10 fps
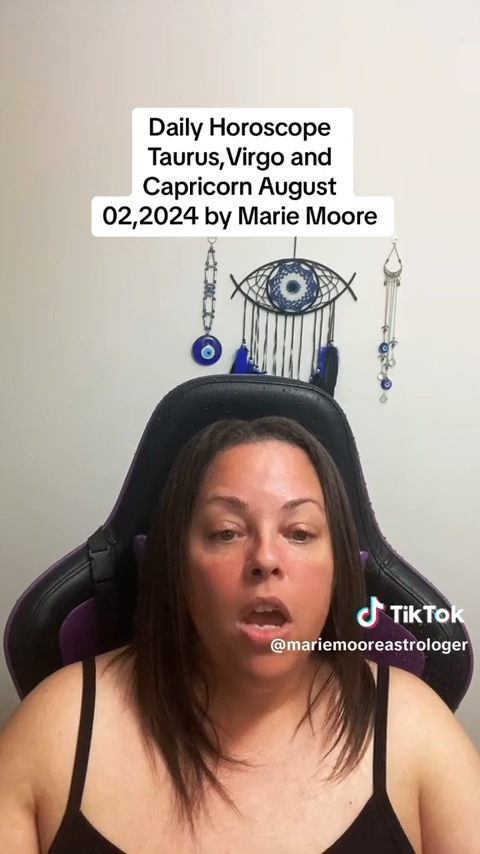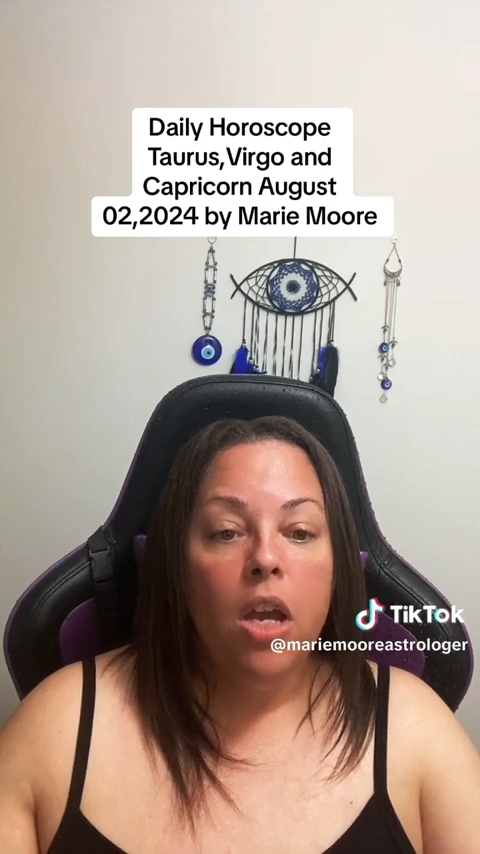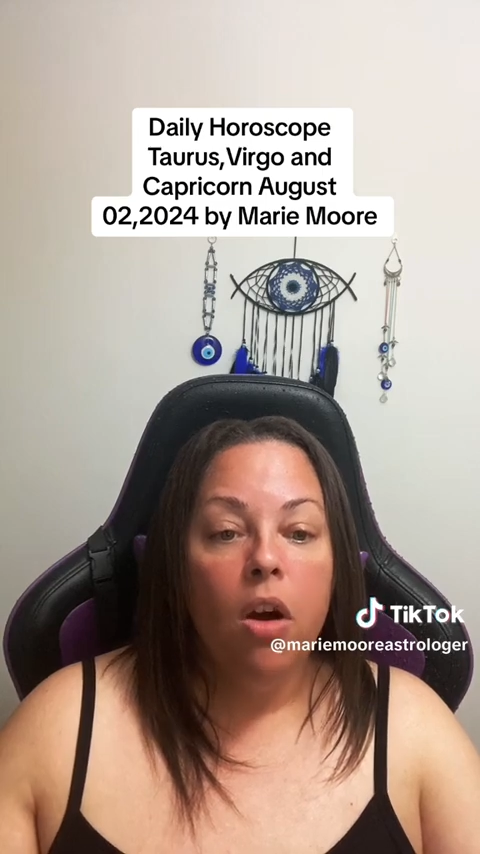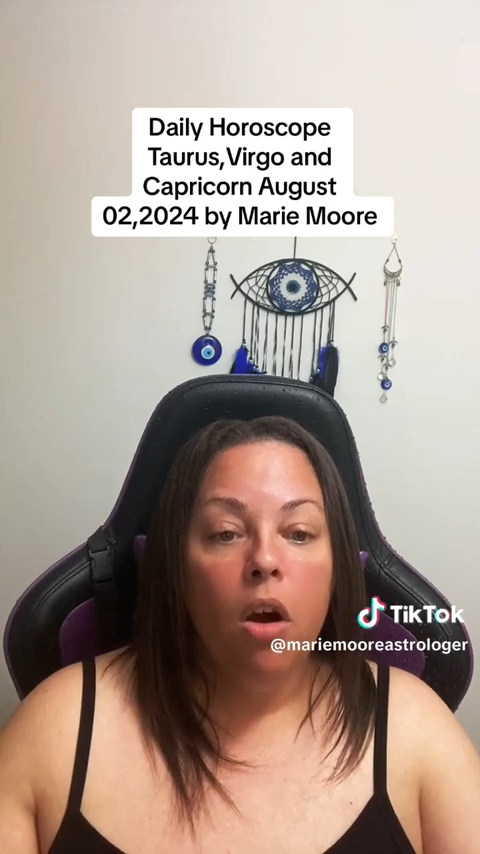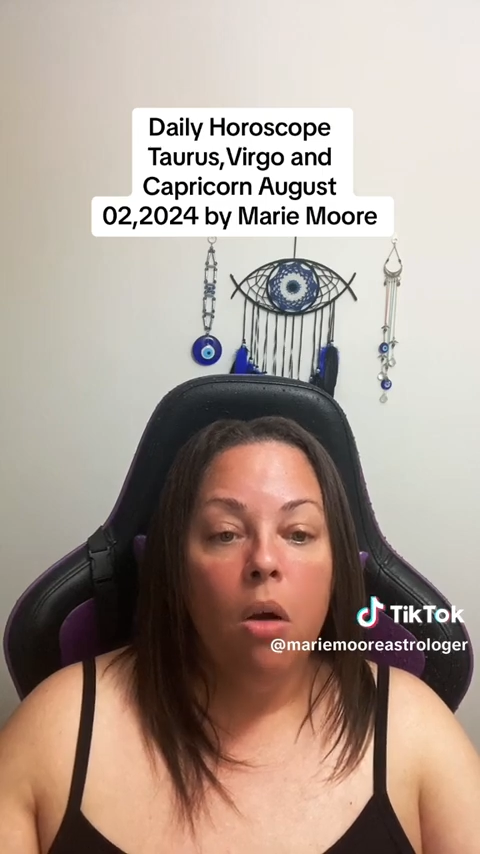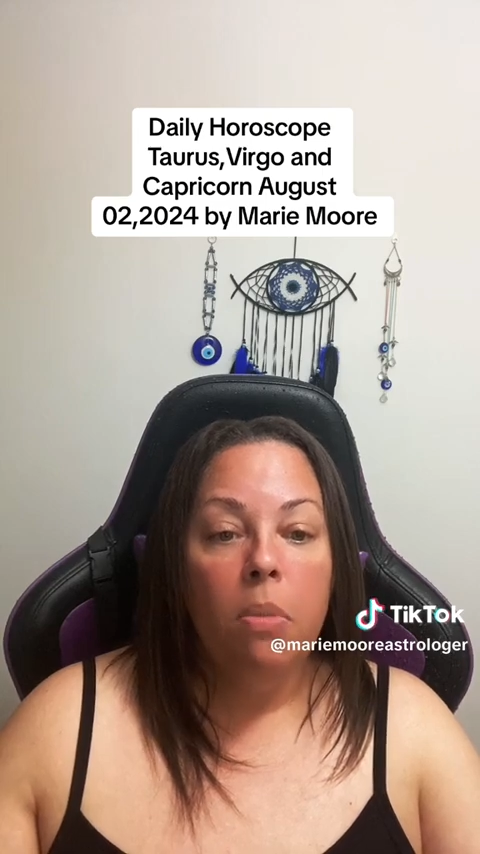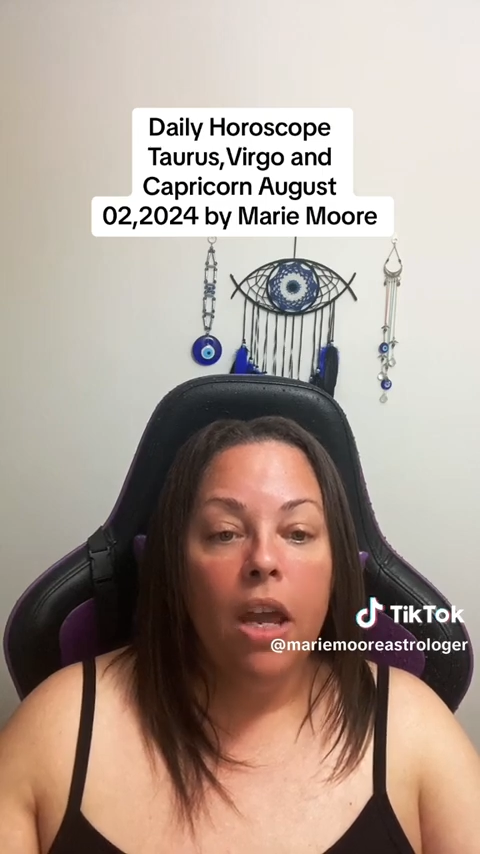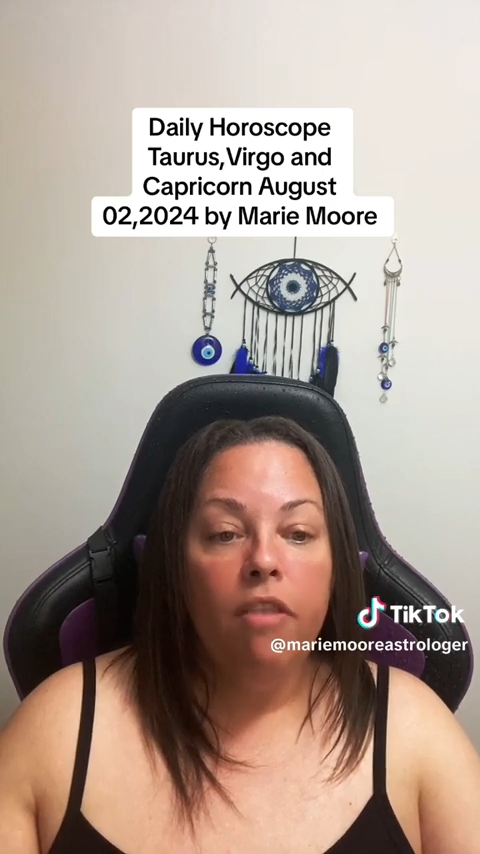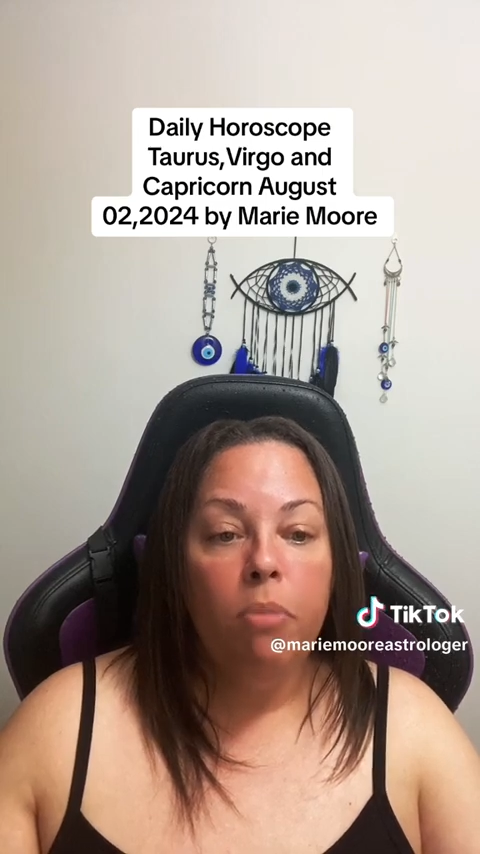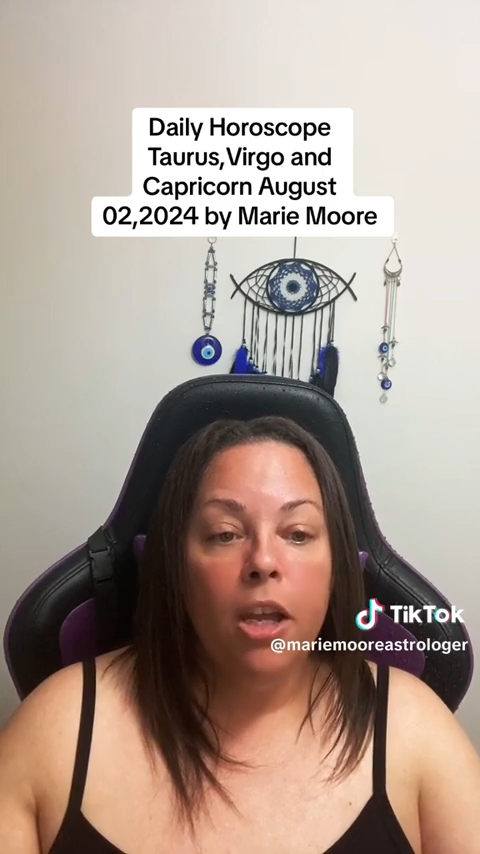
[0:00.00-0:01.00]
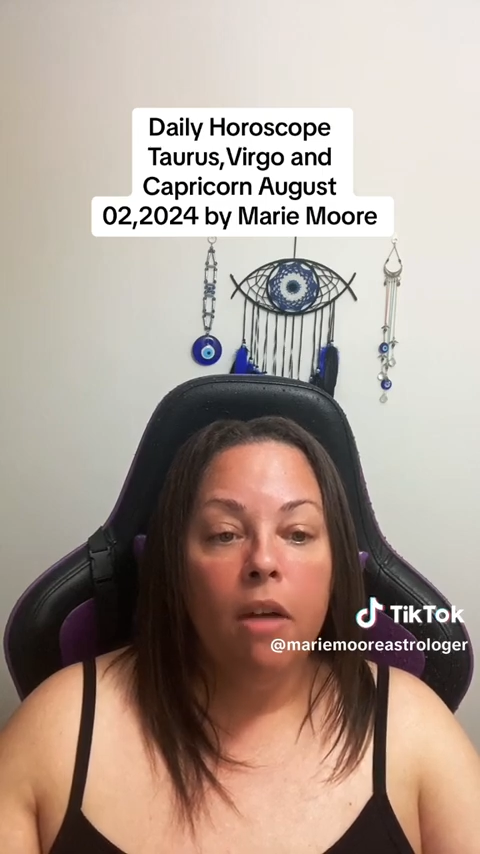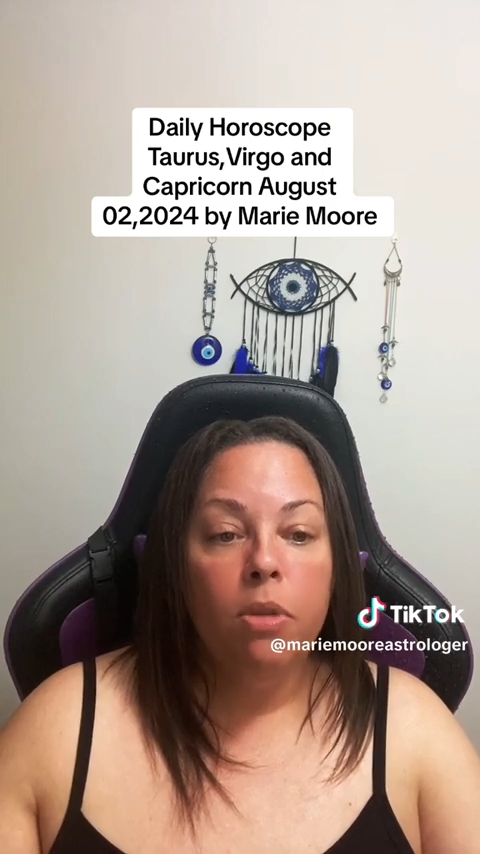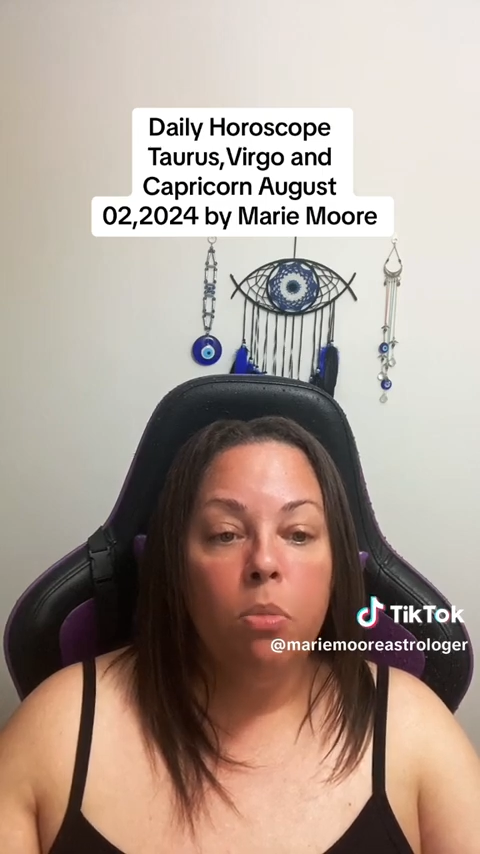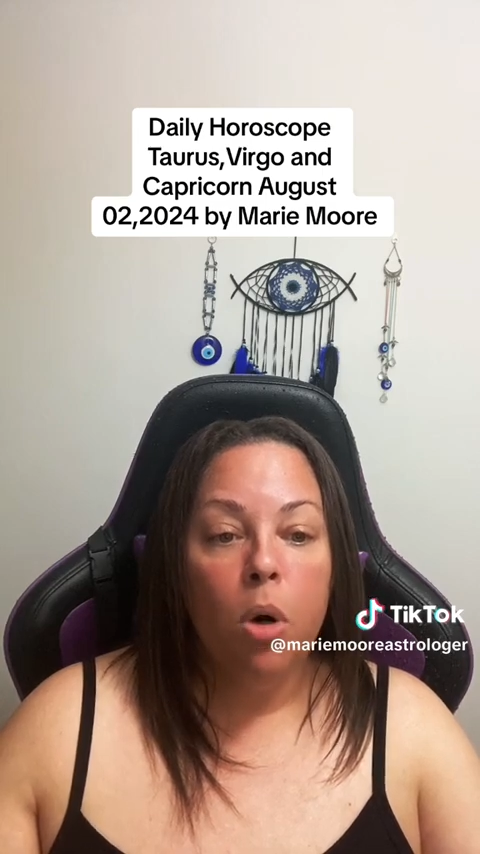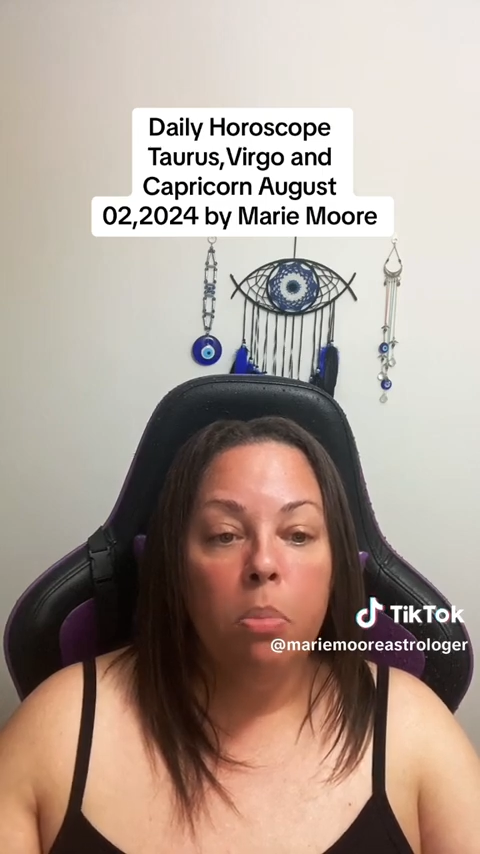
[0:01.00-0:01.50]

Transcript: Your home life becomes more